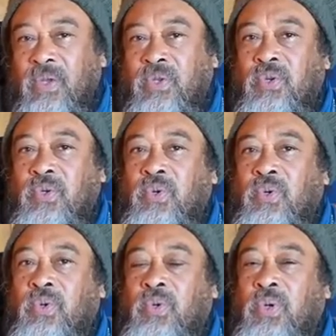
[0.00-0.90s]

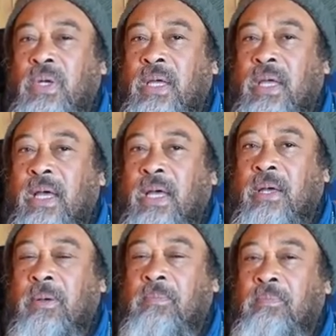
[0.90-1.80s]
to
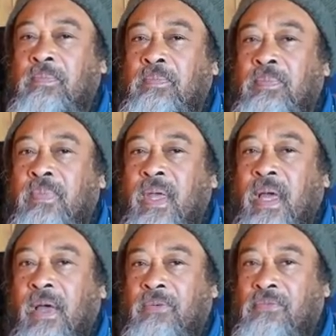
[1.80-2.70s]

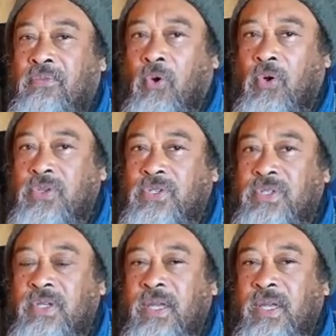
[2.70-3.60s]
a
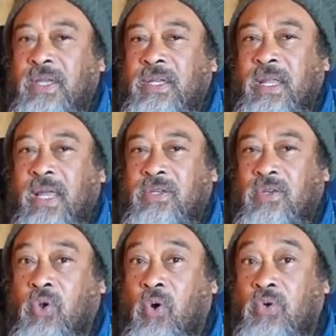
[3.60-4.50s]
force
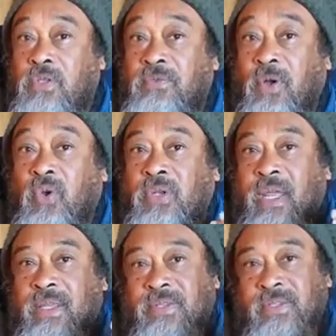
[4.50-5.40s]
that goes for
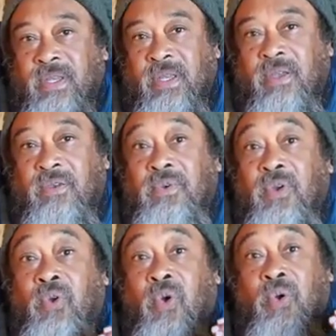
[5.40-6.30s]
goodness, for
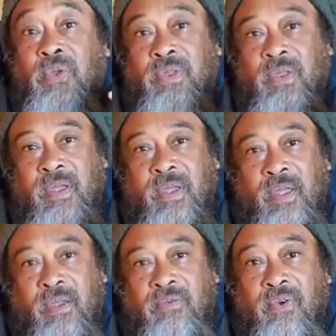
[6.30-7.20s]
growth,
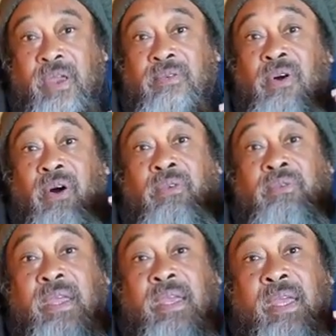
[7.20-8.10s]
for
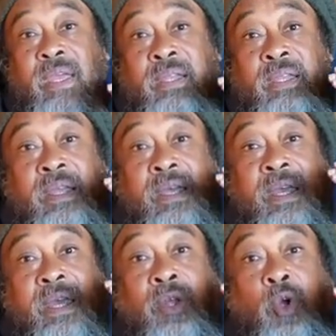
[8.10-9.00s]
evolving in
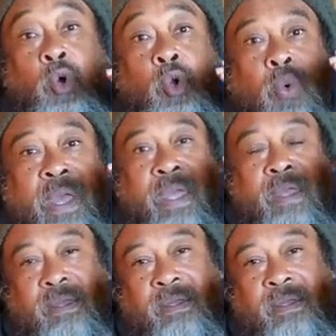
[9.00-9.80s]
a good way,